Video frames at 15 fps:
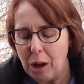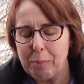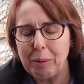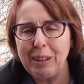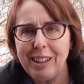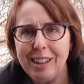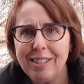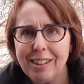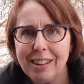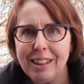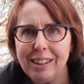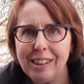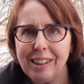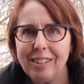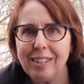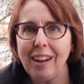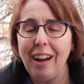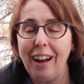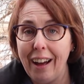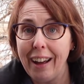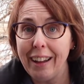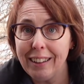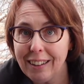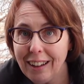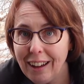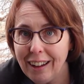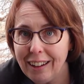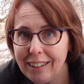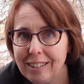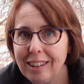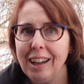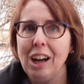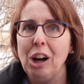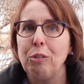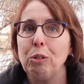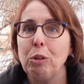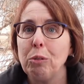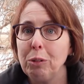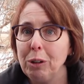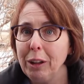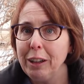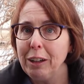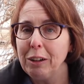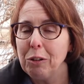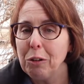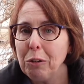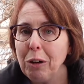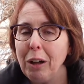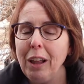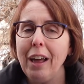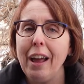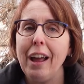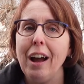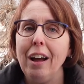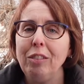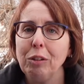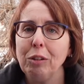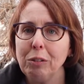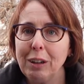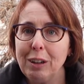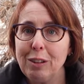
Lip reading: but these are the things I thought were really cool and part of the